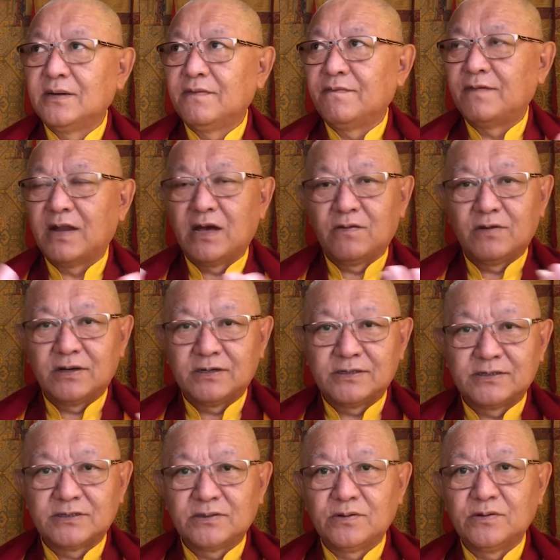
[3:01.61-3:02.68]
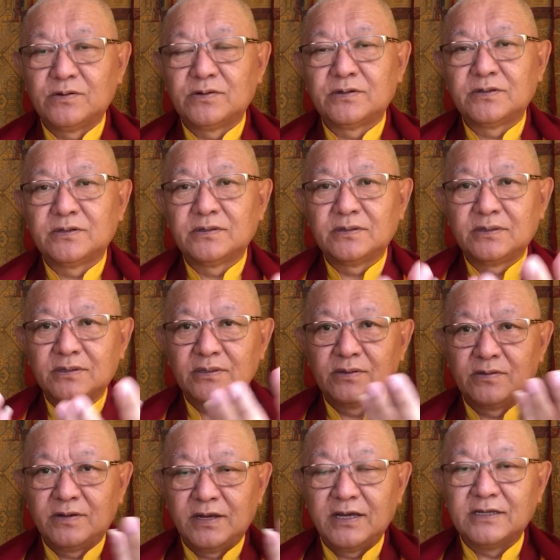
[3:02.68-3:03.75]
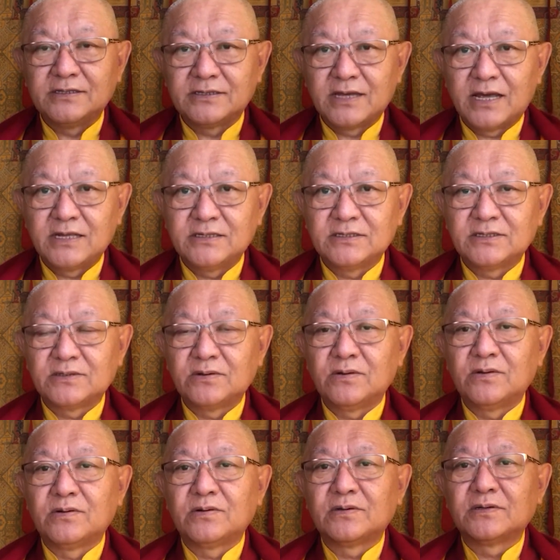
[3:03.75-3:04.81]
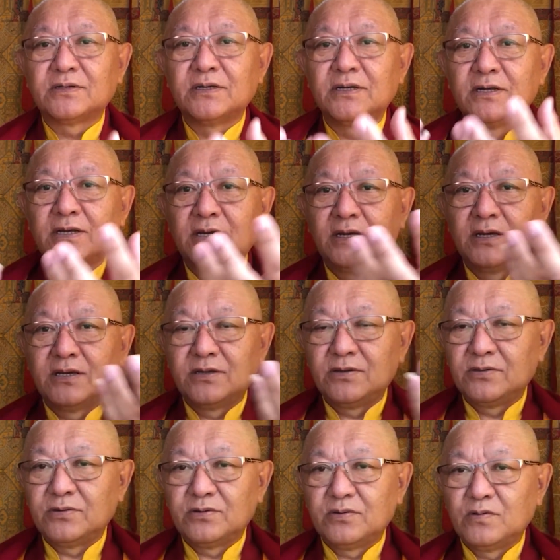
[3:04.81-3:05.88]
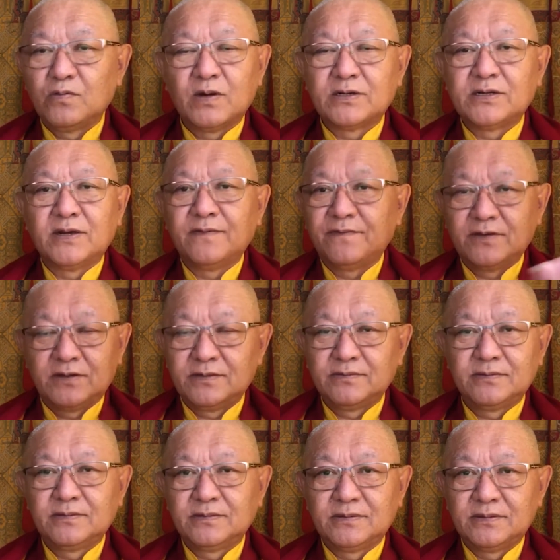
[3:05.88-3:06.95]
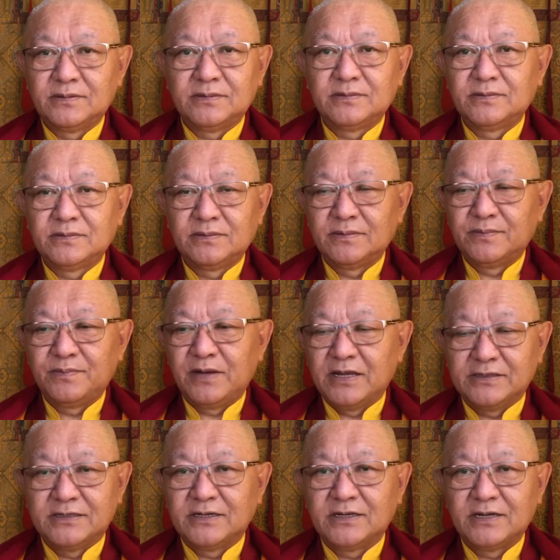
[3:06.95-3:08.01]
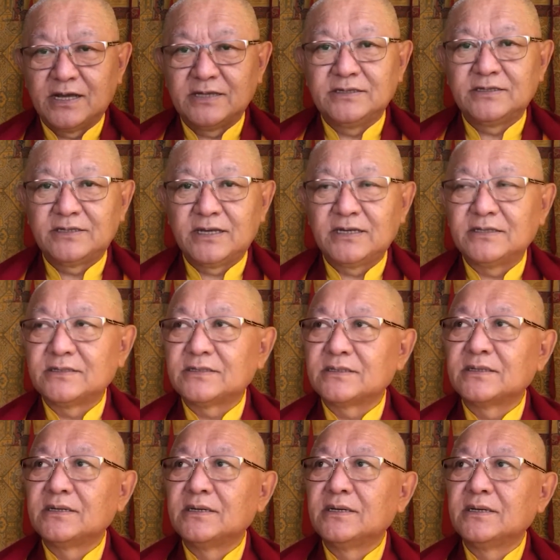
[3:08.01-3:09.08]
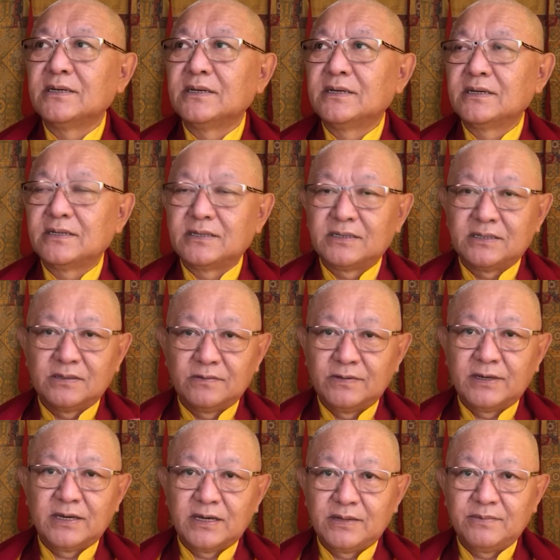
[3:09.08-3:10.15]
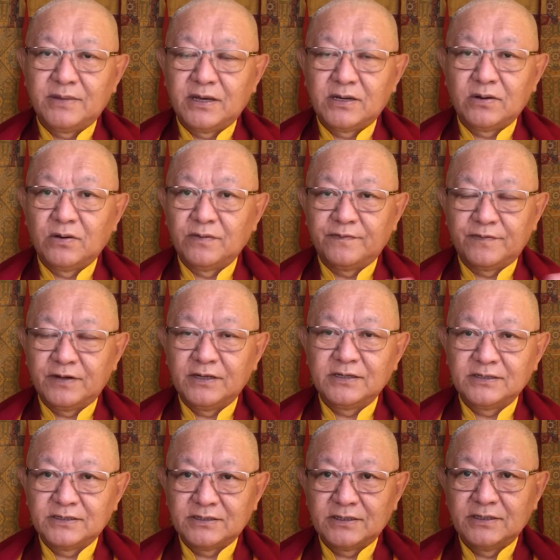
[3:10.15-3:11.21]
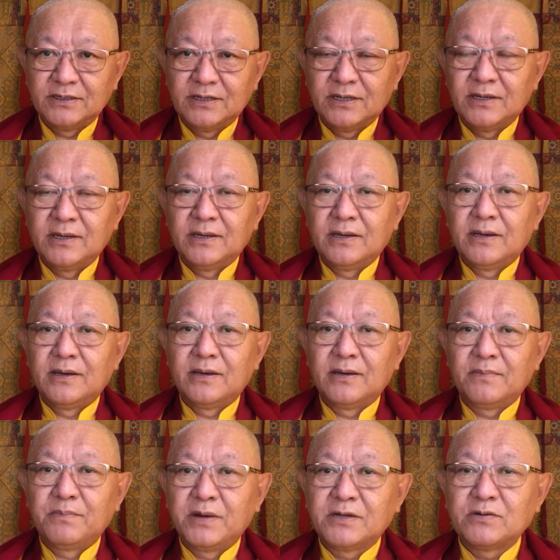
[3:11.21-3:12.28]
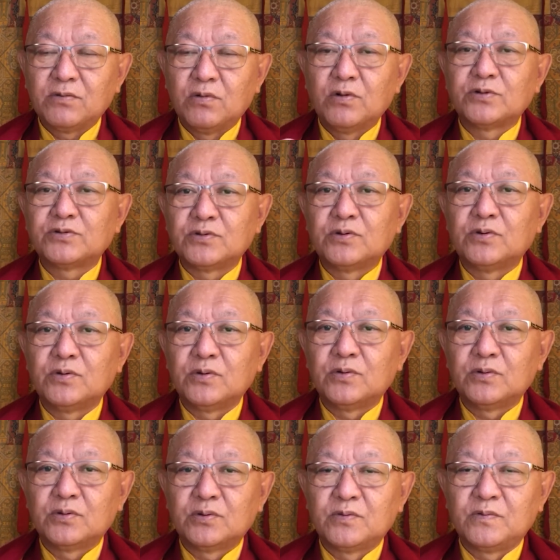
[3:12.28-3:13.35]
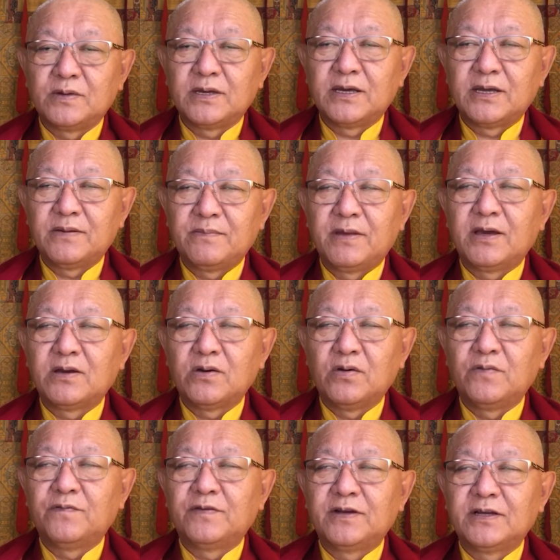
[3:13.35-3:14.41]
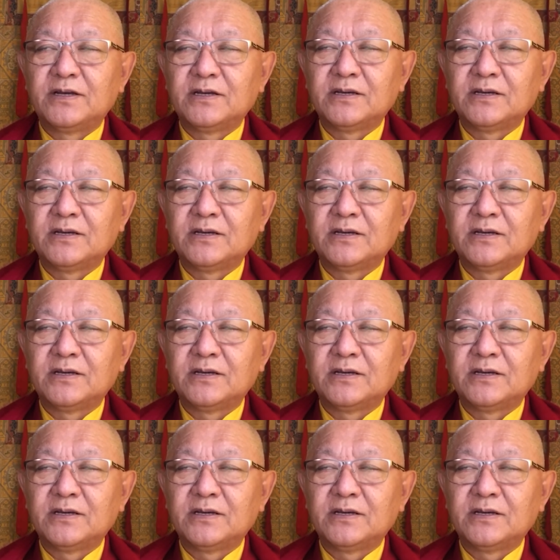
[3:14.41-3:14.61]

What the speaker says: flowers or incense or whatever pleasant, nice things we can make offerings. But also we can make offering,